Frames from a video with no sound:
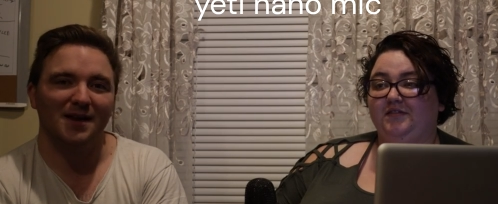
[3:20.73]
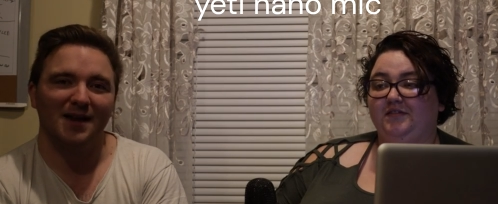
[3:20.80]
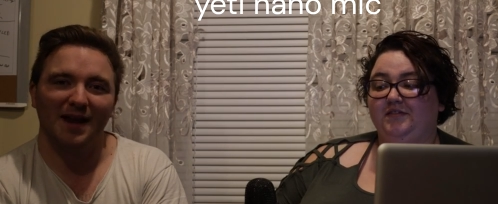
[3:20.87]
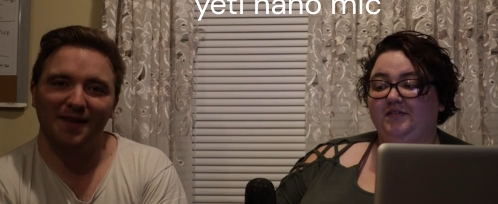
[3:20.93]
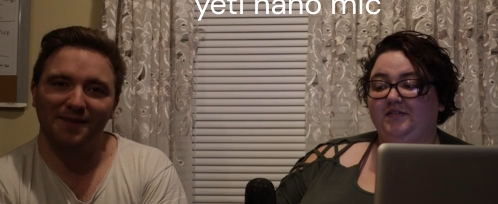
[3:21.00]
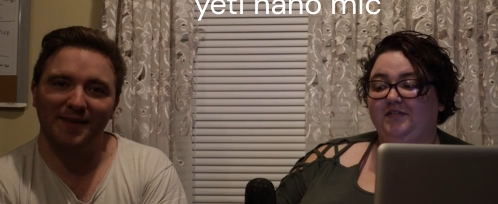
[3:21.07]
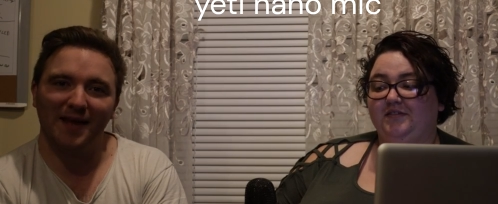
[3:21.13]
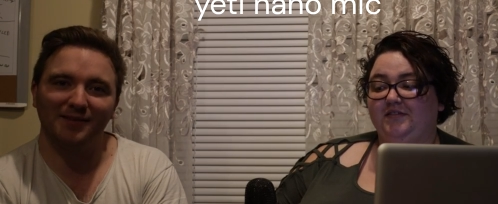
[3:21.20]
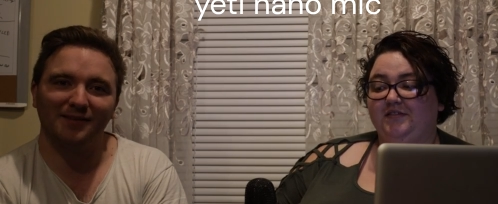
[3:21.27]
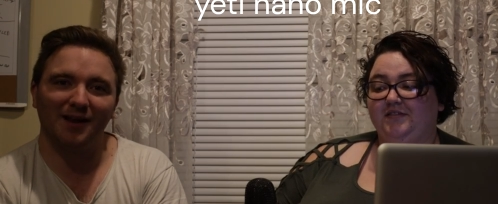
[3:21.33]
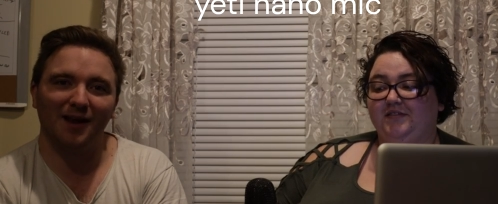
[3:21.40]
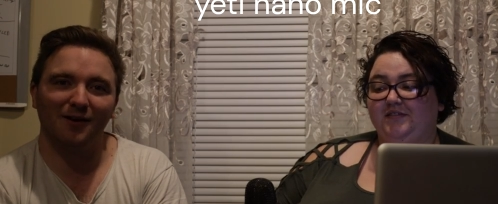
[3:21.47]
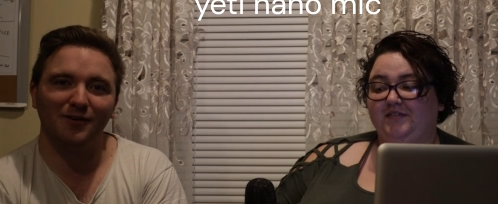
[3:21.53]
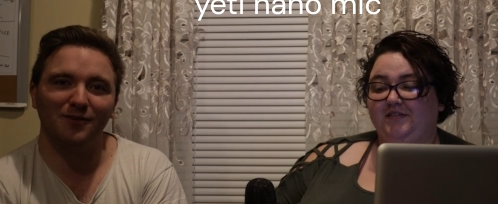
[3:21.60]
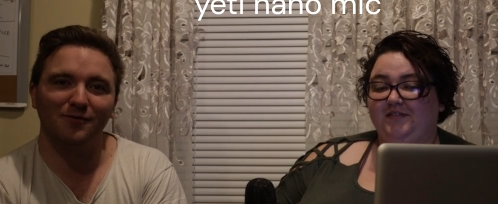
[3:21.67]
Speaker 1: And that's
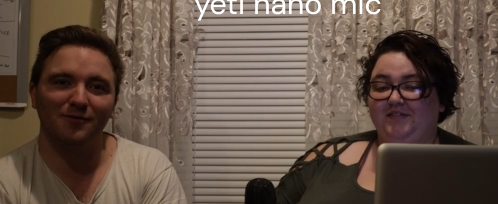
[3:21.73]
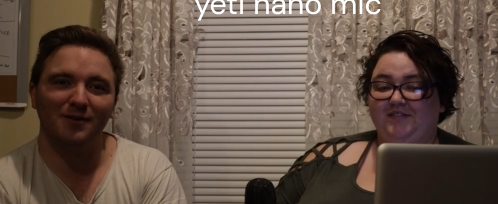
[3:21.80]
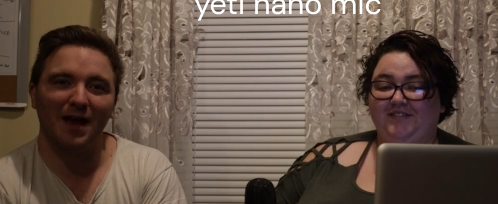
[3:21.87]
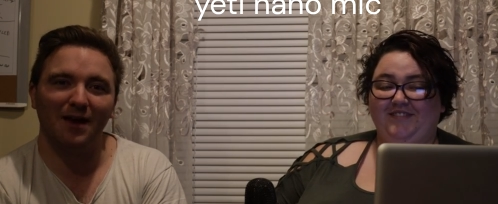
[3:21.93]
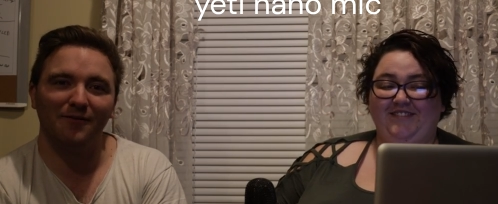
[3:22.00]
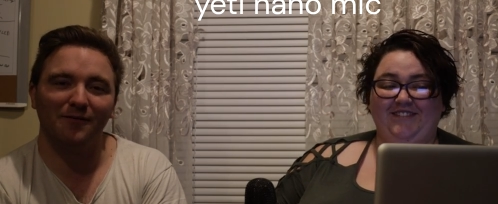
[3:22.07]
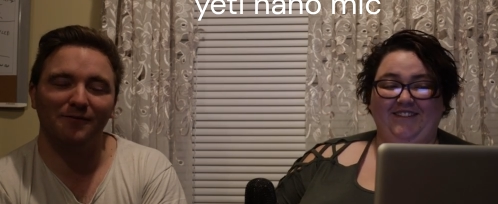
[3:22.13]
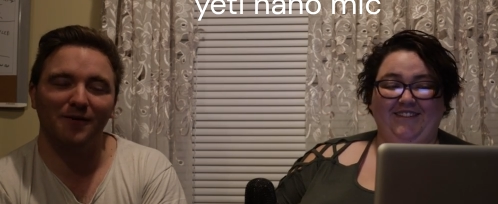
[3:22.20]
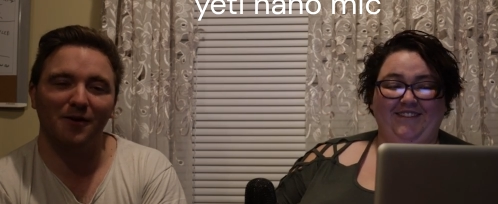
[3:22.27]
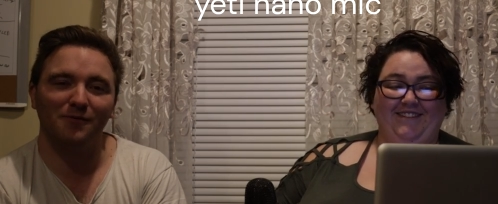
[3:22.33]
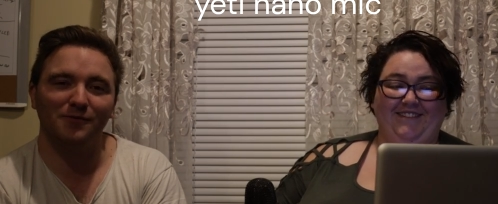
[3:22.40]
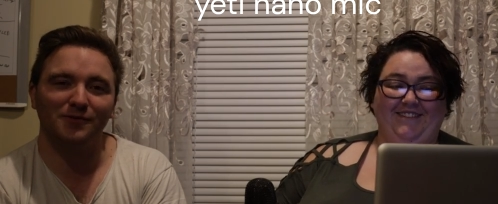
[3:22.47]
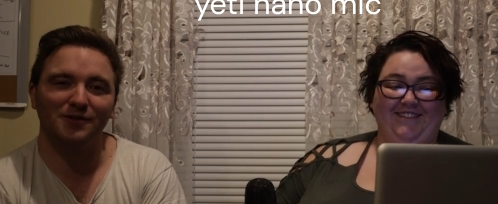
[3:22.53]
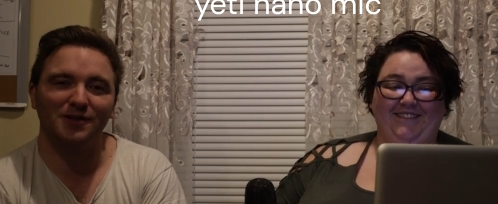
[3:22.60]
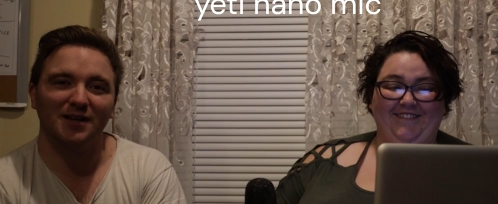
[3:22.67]
how you have it,
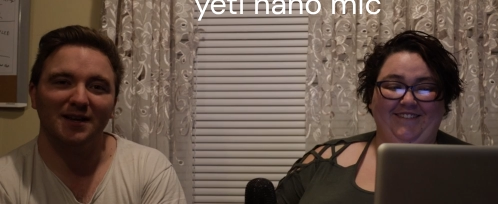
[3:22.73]
folks.